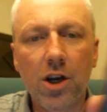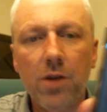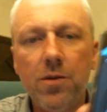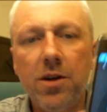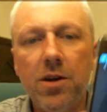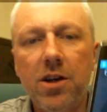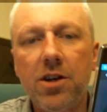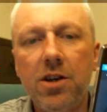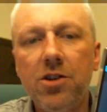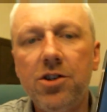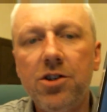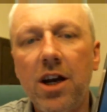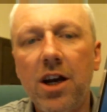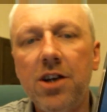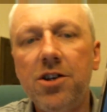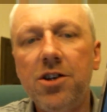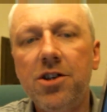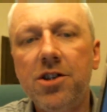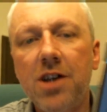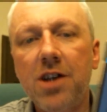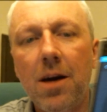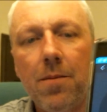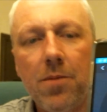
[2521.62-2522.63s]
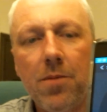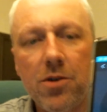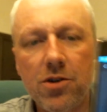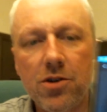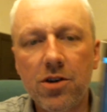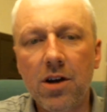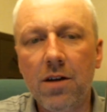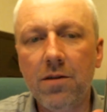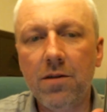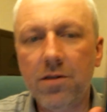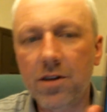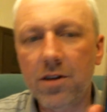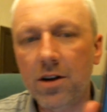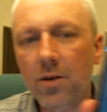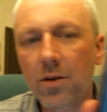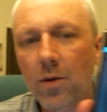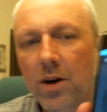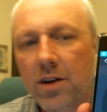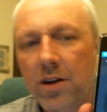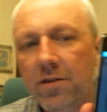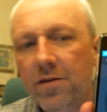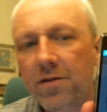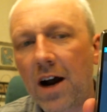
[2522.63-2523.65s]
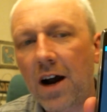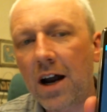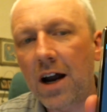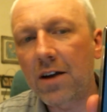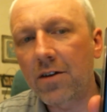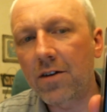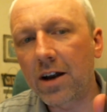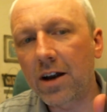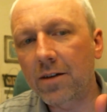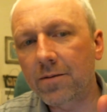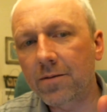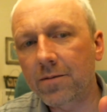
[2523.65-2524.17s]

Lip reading: you can change the temperature and everything. And when you fire it,